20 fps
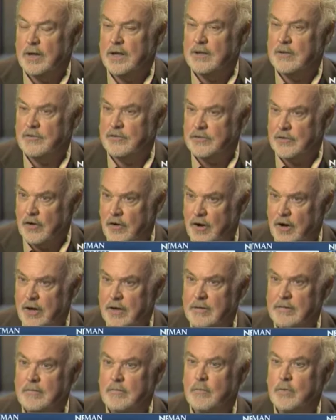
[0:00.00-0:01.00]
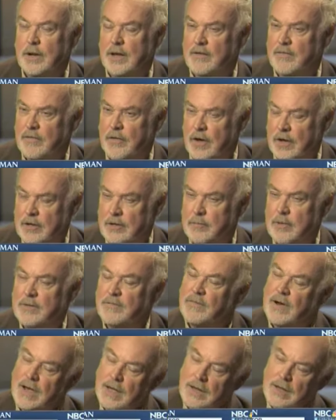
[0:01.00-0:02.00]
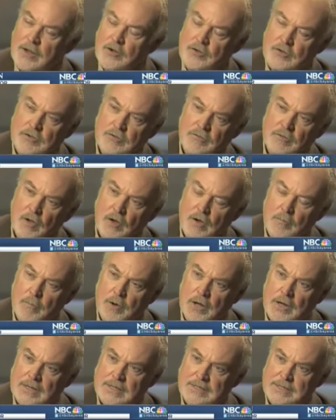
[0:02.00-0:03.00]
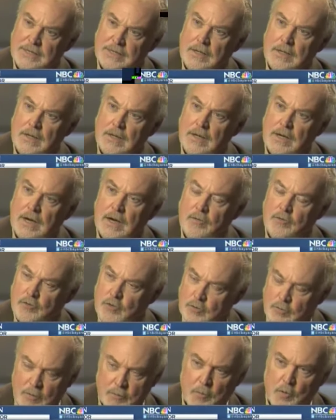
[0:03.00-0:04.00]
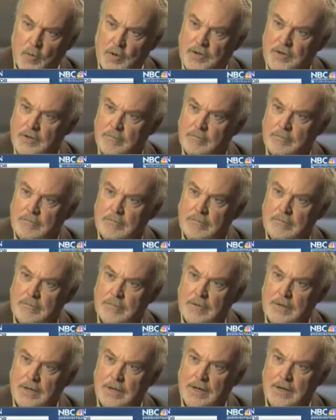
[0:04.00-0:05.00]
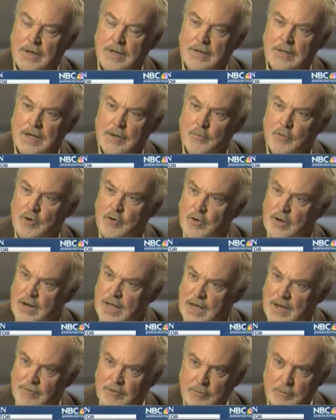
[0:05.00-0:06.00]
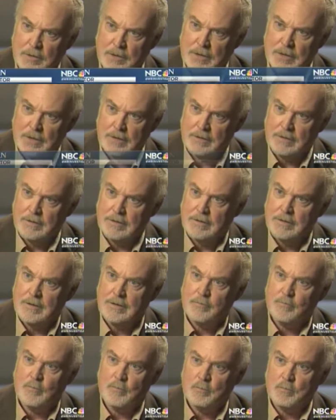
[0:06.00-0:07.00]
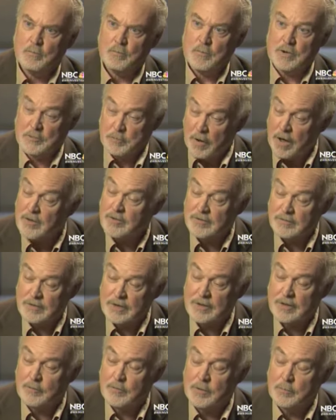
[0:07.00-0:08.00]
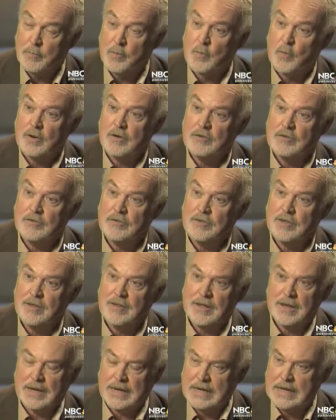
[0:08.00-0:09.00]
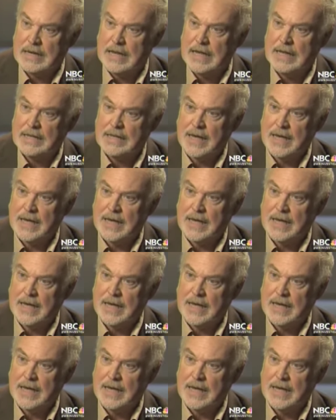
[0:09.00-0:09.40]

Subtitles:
when I saw what I thought to be violations of law and policy. I was going to report them, and they were going to have to be responsive to the reports, and they didn't like